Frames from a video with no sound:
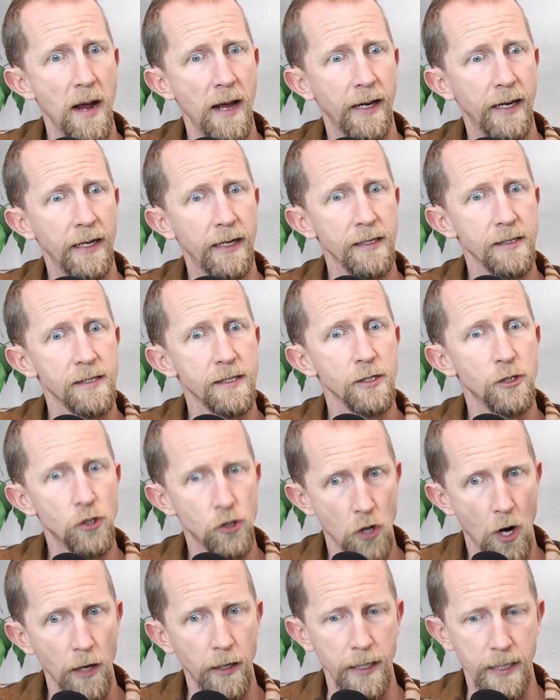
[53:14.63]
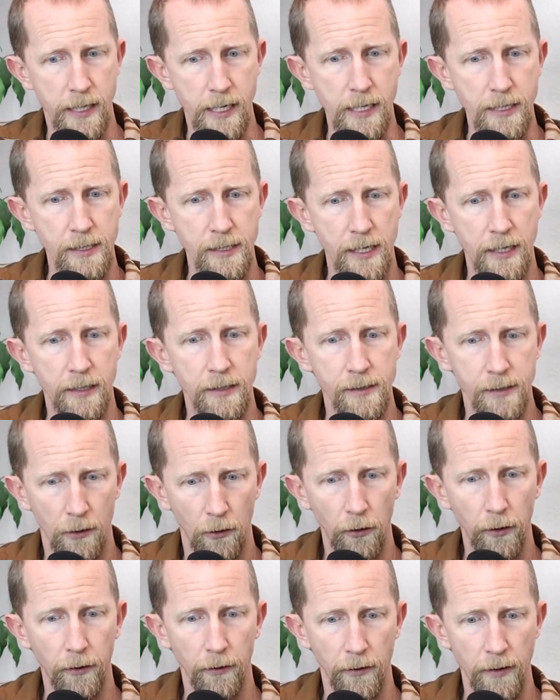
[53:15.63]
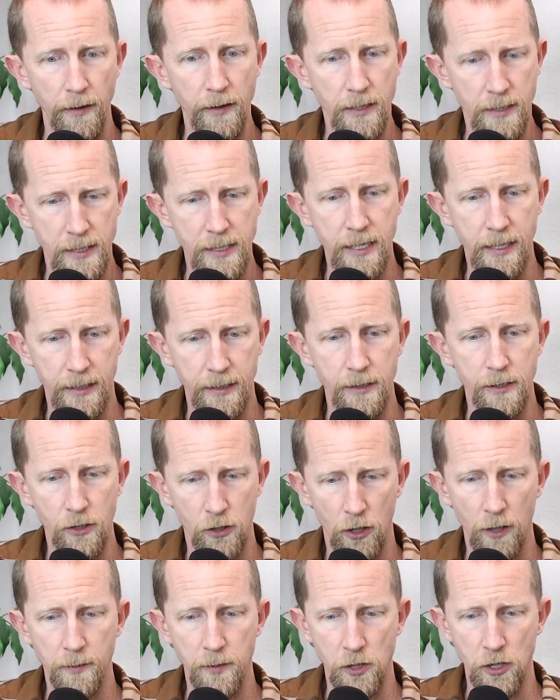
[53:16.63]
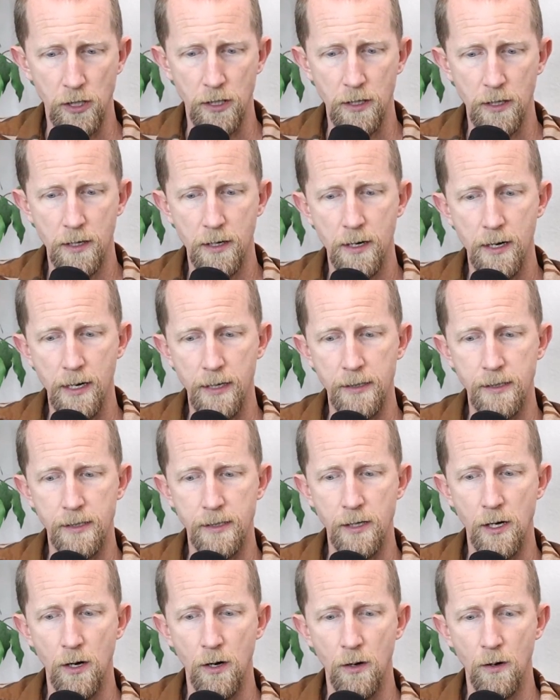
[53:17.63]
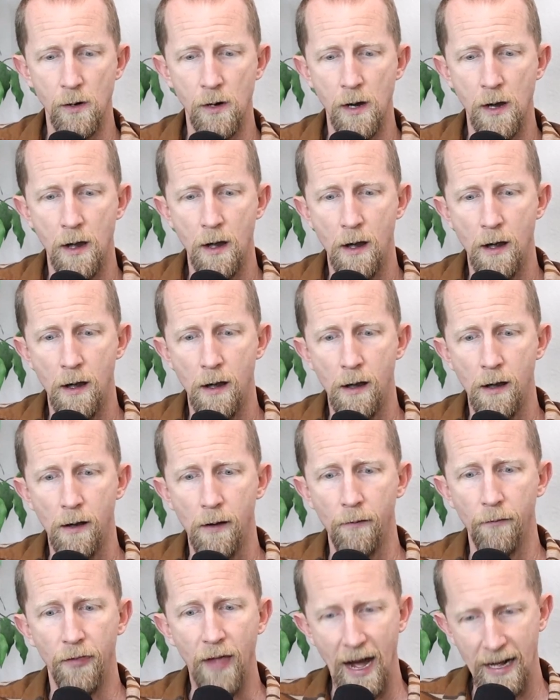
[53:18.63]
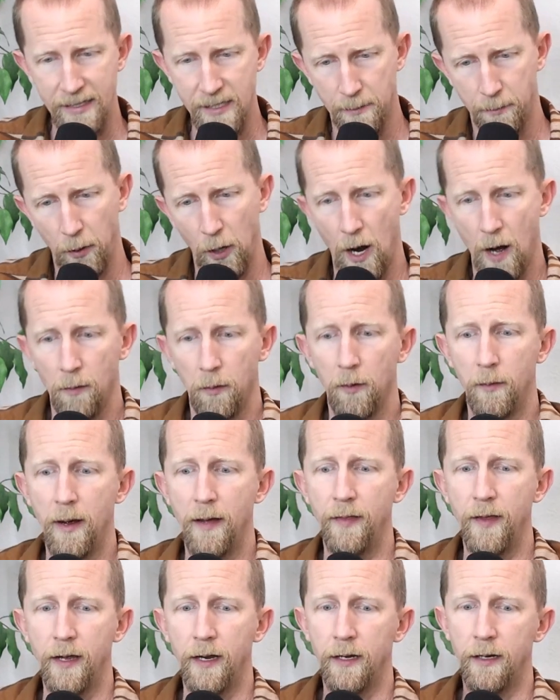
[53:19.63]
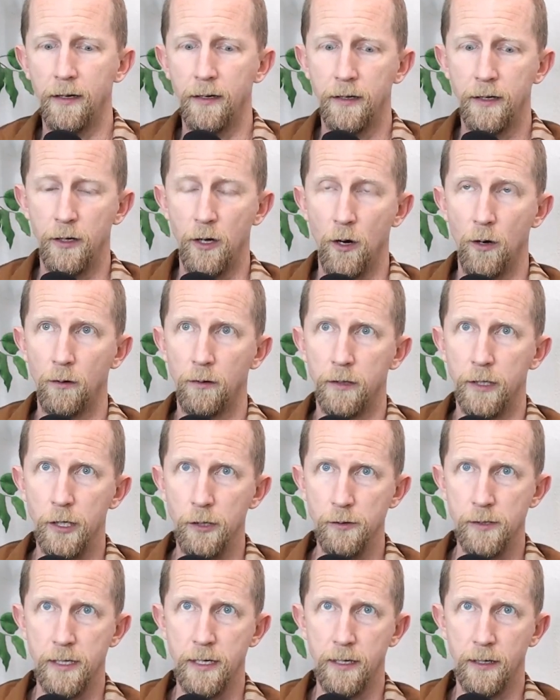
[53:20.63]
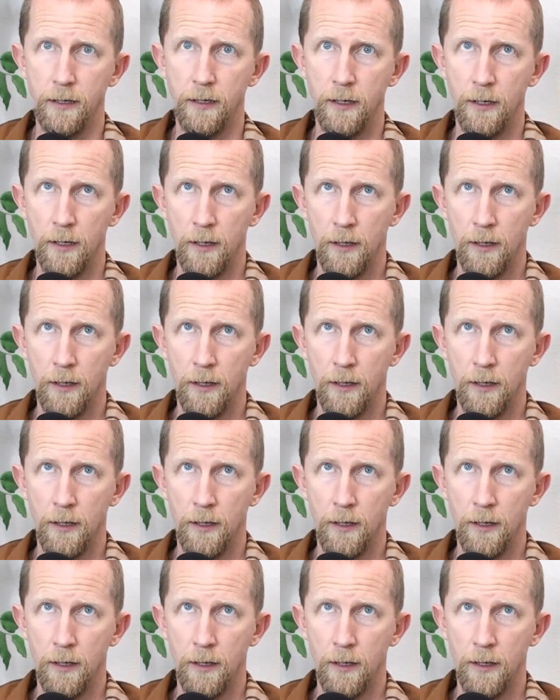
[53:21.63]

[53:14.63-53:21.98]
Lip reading: And it is the drunkenness that is clearly the sin in scripture. And so that's a problem. And then, you know, using